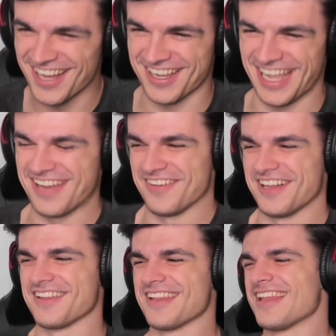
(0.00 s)
have okay, smelled
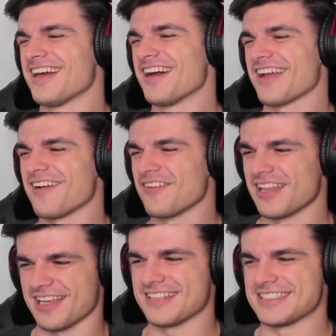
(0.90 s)
well, it. Okay, well,
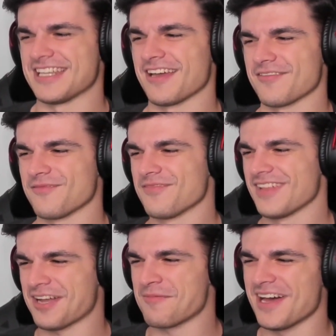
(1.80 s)
like I said, like,
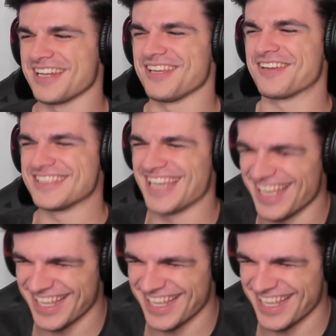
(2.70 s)
come on, you can,